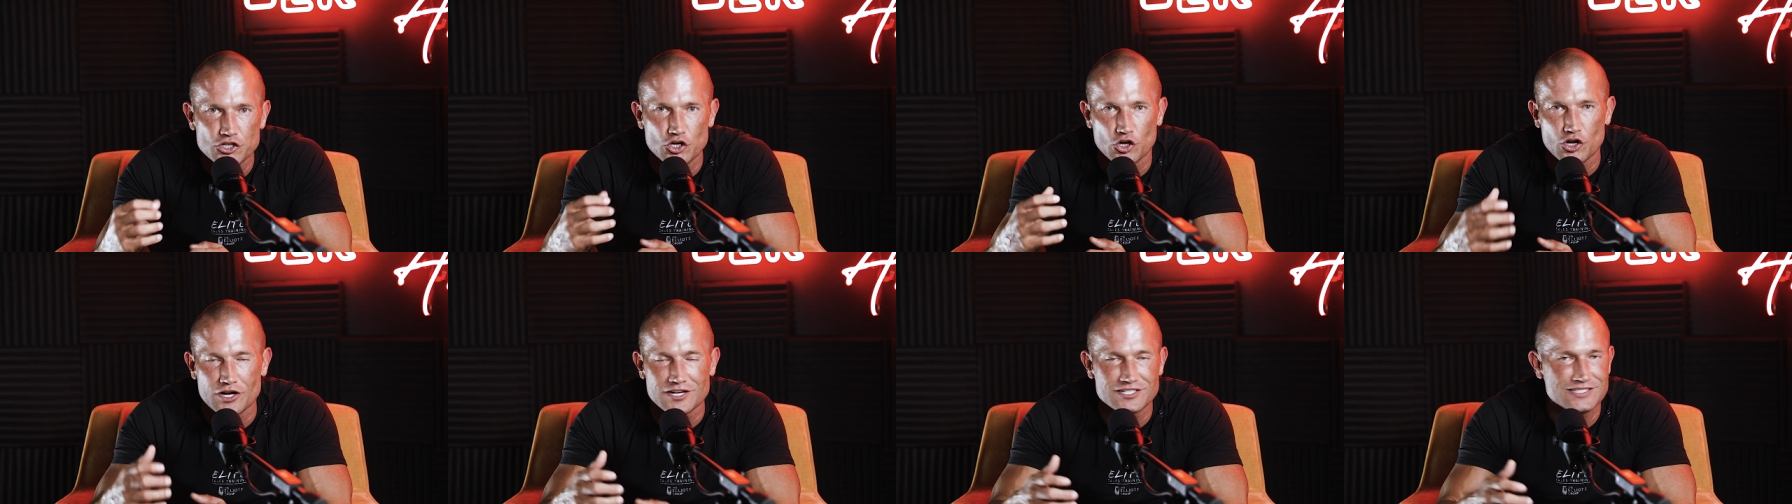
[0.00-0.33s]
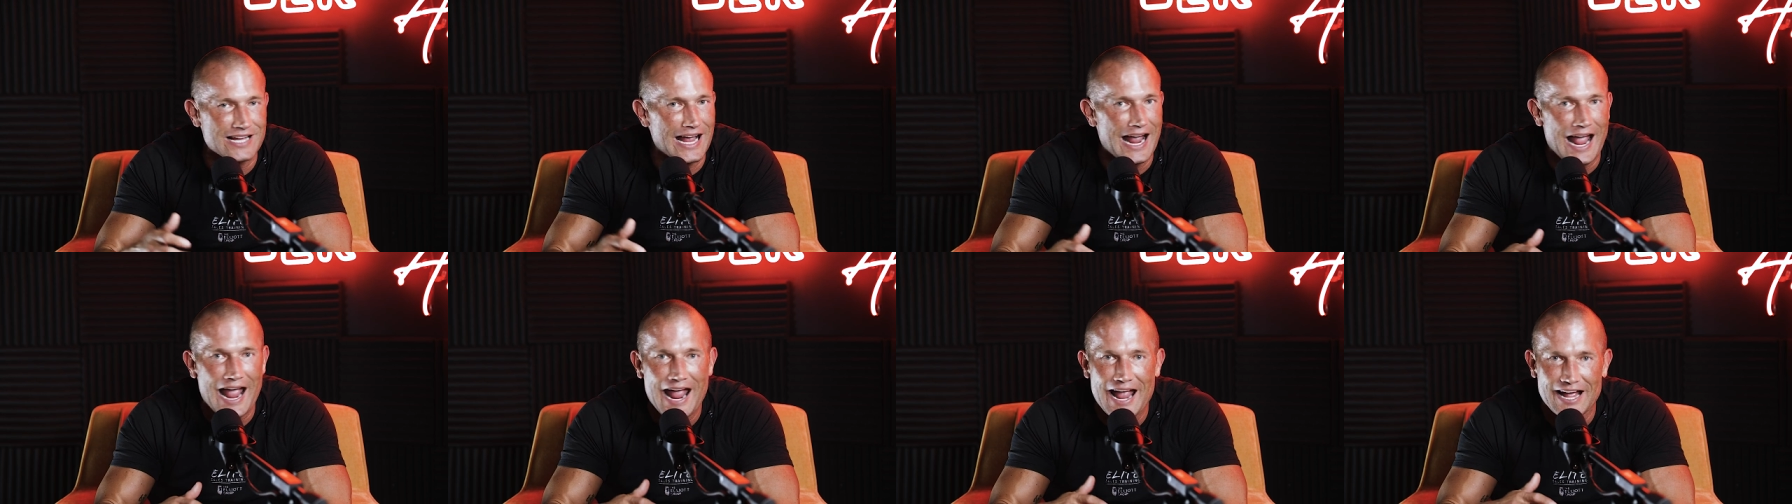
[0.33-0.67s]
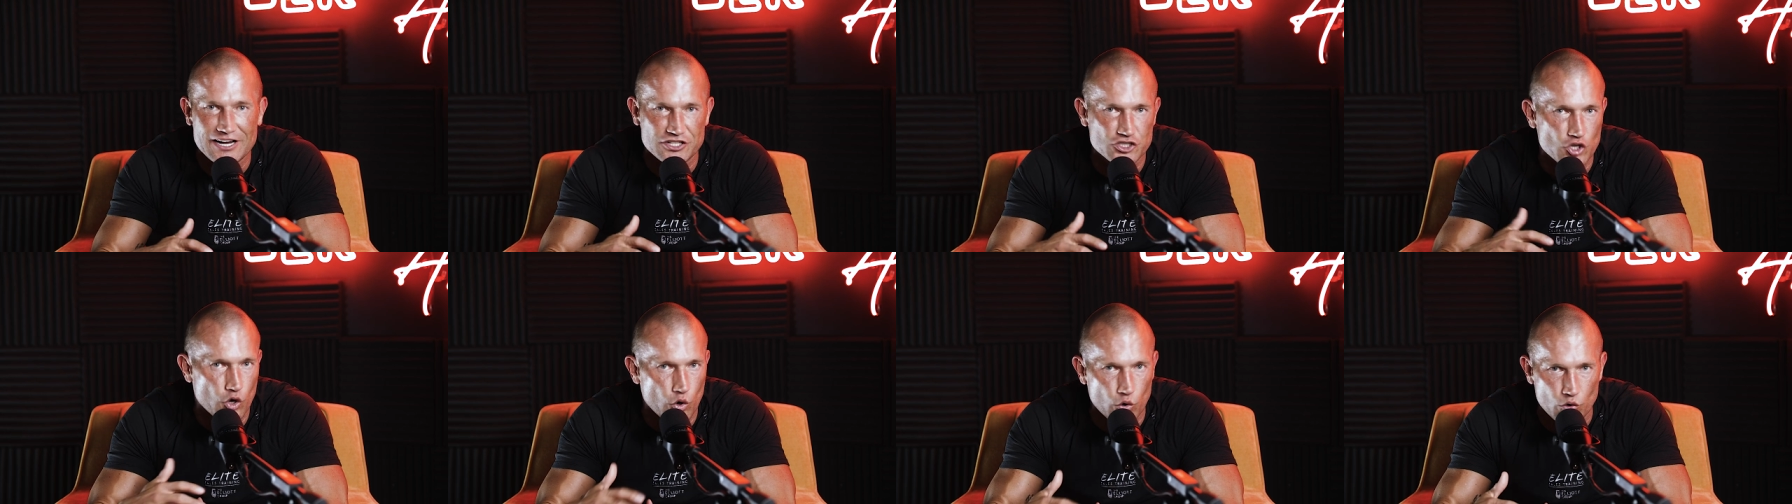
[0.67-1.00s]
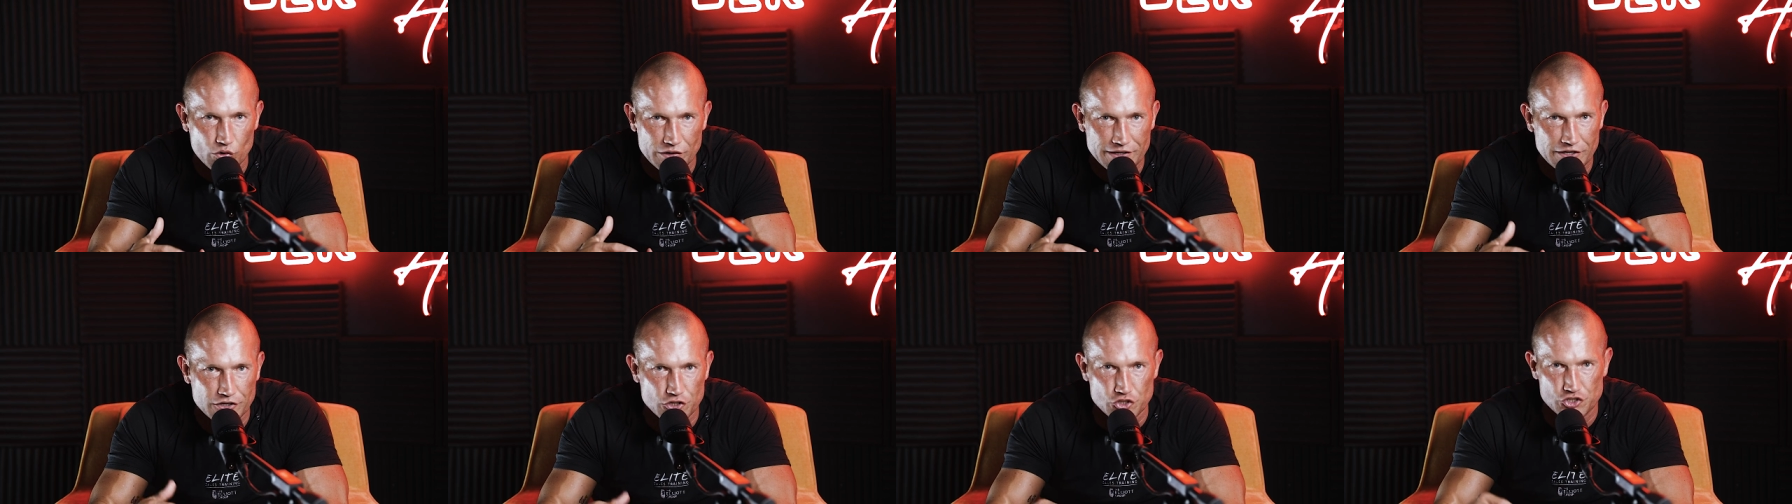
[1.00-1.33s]
you're going to say, hey, I
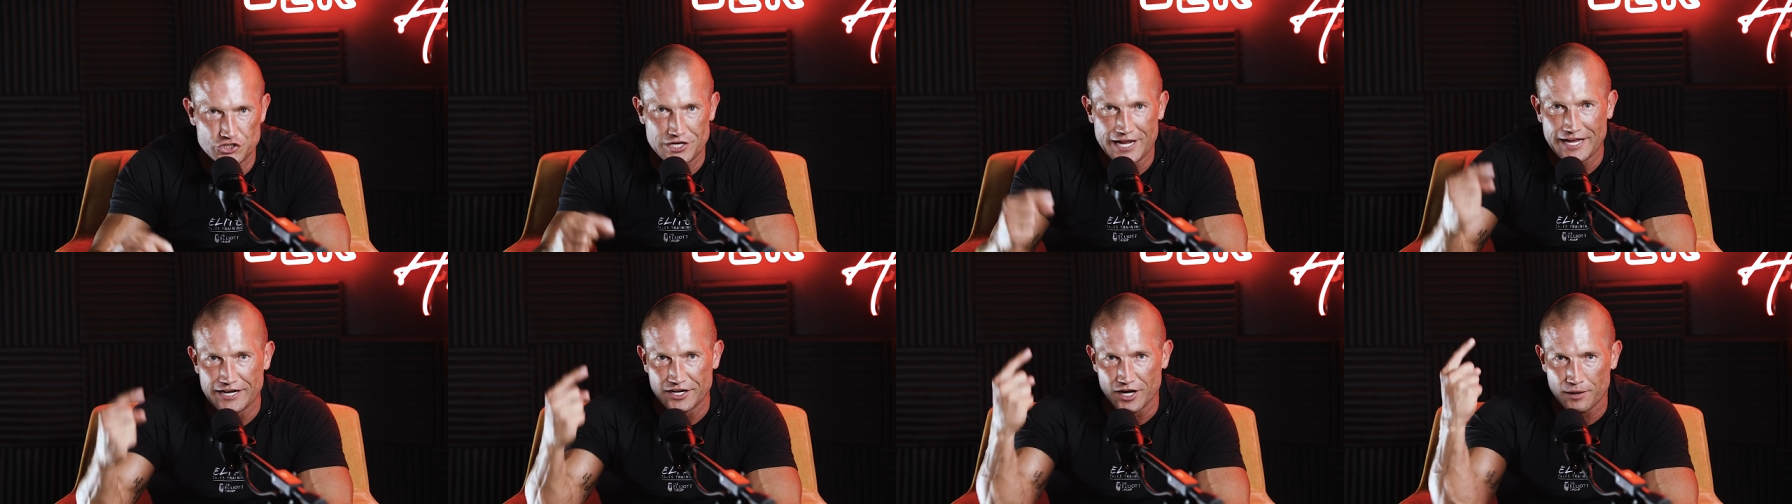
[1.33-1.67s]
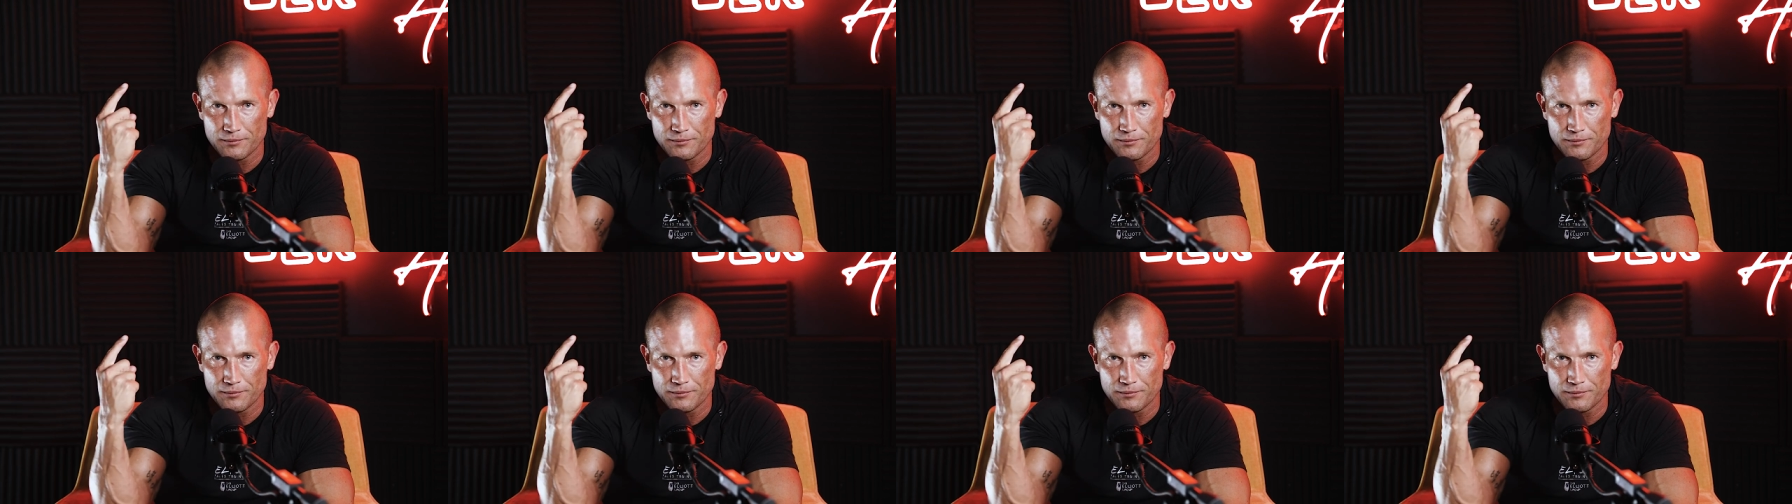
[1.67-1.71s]
totally understand.